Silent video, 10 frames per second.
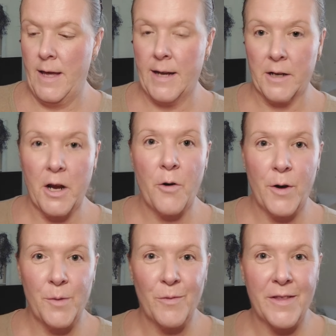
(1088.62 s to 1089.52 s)
and go
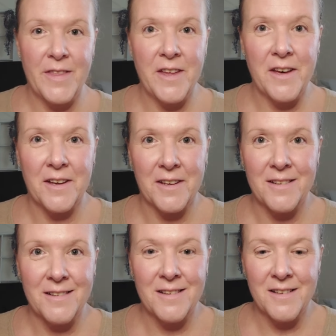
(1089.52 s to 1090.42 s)
in with the
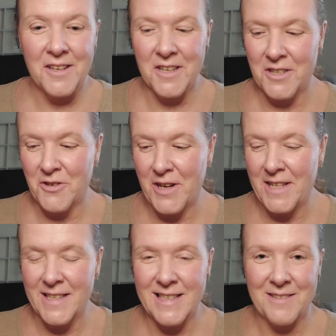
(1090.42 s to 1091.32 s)

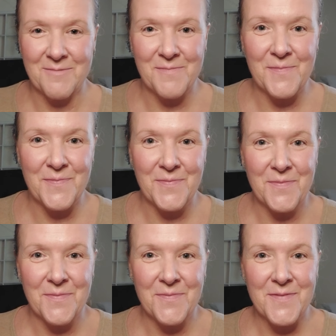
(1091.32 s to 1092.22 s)
Catrice.
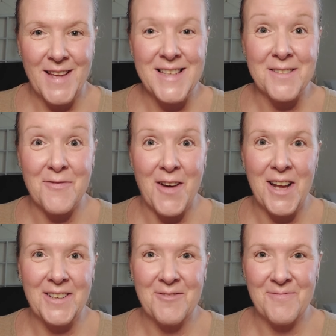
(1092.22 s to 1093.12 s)
This is fun.